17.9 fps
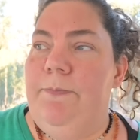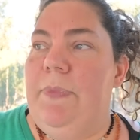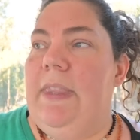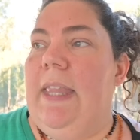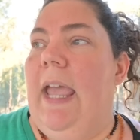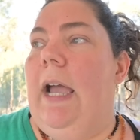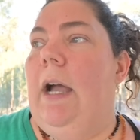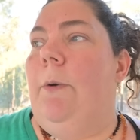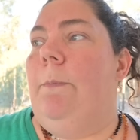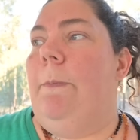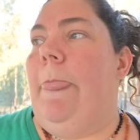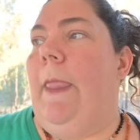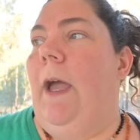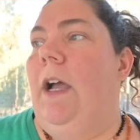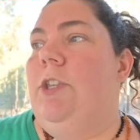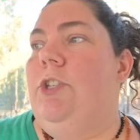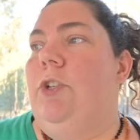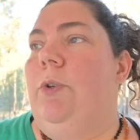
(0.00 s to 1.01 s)
Now,
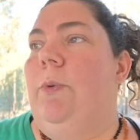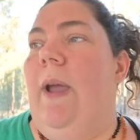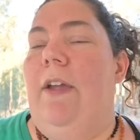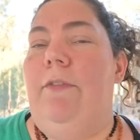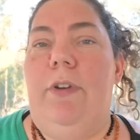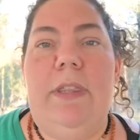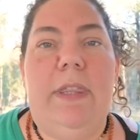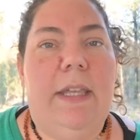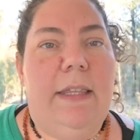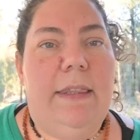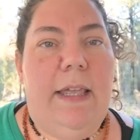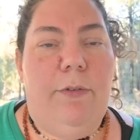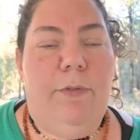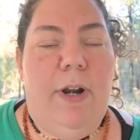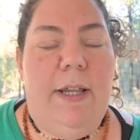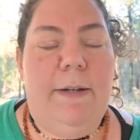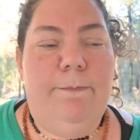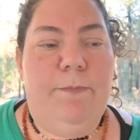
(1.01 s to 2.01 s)
I do everything in that
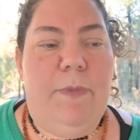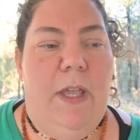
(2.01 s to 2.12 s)
run.